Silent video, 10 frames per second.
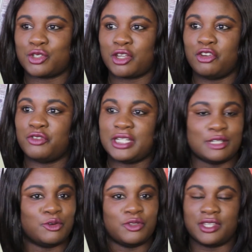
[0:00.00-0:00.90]
So
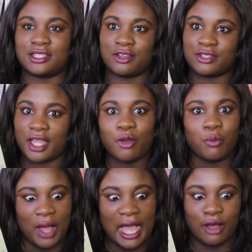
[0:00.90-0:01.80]
reading all of this, I was like,
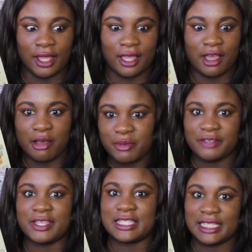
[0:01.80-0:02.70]
wow, like, I can't
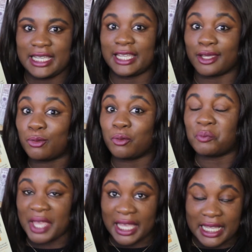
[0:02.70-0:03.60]
believe he's laying it all
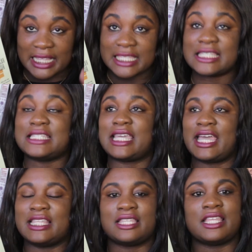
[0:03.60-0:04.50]
bare, like, this is
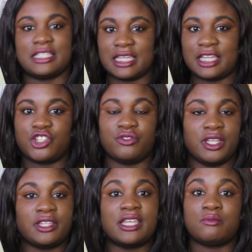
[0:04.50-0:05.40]
intense. And then to actually
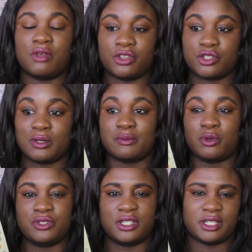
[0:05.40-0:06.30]
read that his mother has
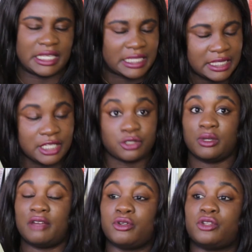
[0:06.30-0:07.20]
responded, and I think they do
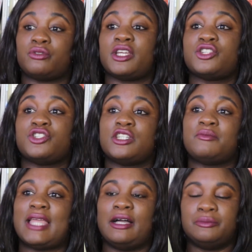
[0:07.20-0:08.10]
have a good
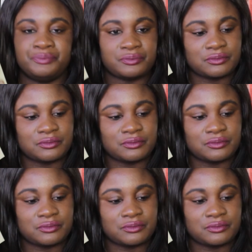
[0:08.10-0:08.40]
relationship now.